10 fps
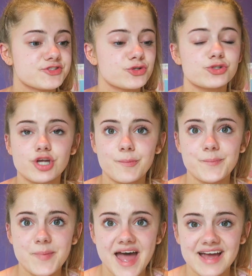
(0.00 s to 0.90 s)
such a
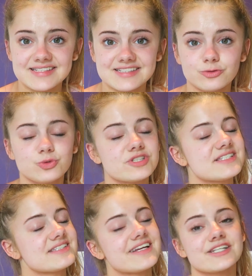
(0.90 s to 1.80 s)
mess. All the
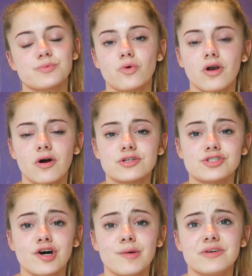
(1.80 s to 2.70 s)
sinks were
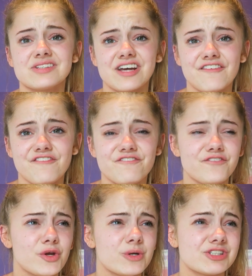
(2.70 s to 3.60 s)
clogged up, there was
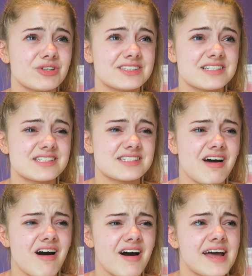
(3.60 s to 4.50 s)
like food all on the
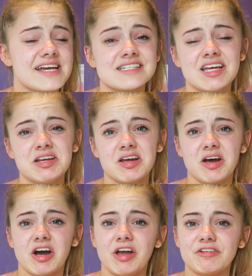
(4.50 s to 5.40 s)
side,
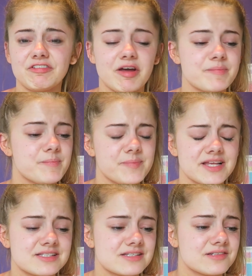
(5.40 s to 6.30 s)
overflowing
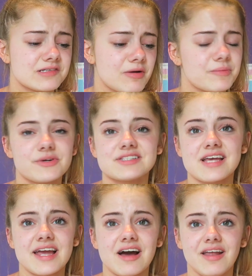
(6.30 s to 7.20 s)
bins that no one wanted to
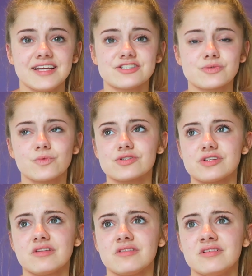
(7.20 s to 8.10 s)
take out, like it just
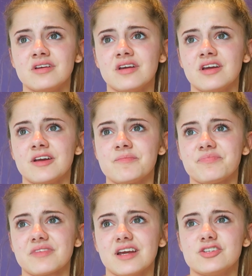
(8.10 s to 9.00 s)
wasn't
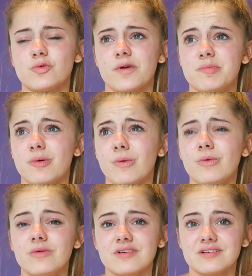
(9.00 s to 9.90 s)

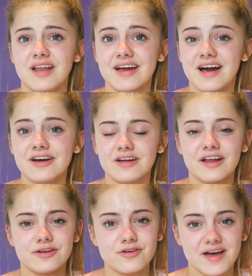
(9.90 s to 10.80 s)
enjoyable. Like,
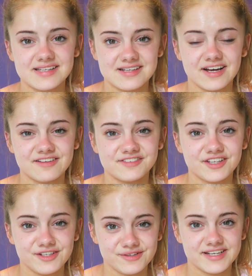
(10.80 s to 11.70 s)
I know that's kind of the
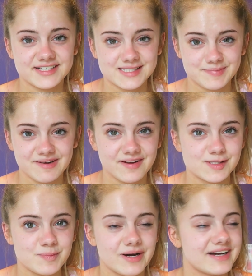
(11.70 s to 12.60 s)
uni
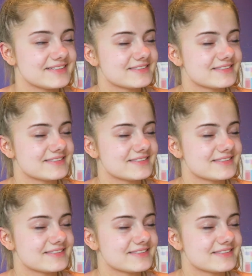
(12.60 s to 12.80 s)
experience, but